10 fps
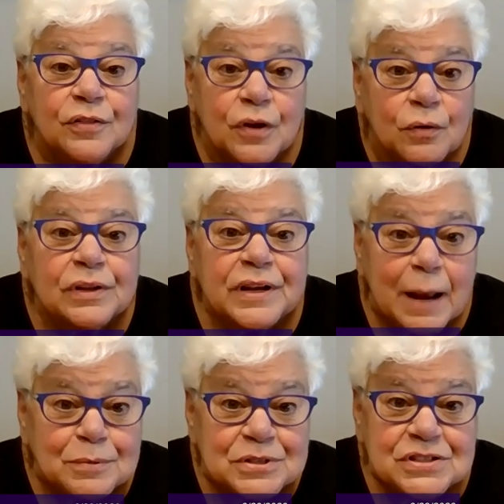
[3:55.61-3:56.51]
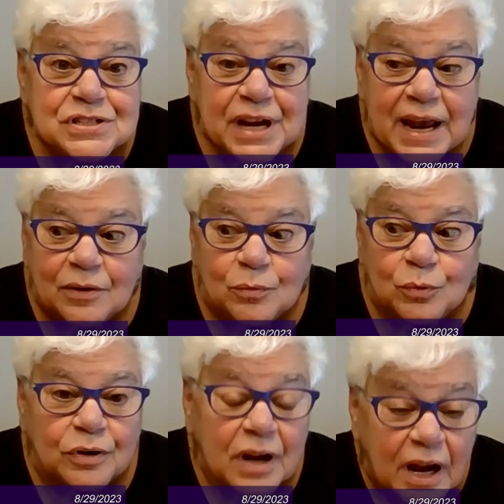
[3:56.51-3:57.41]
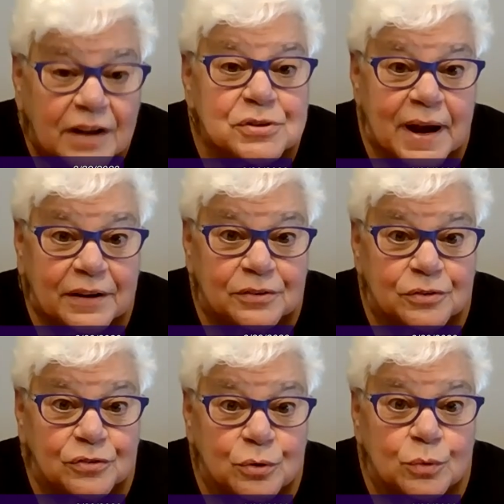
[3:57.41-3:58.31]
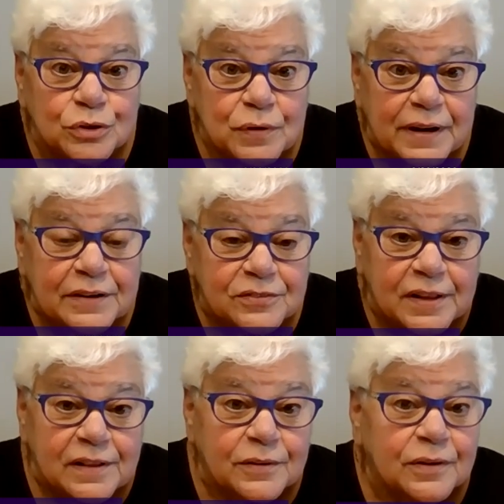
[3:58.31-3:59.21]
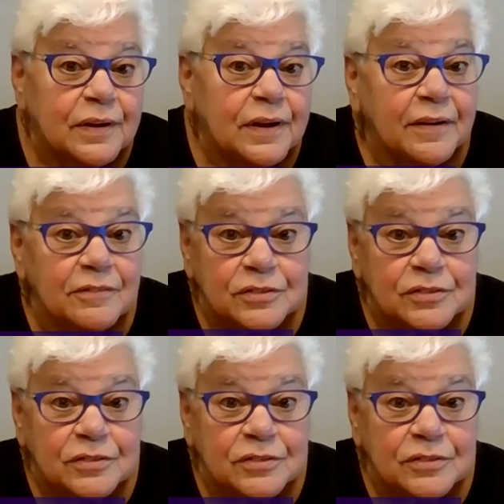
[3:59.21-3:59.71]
The only options she had were contractors who were trying to sell her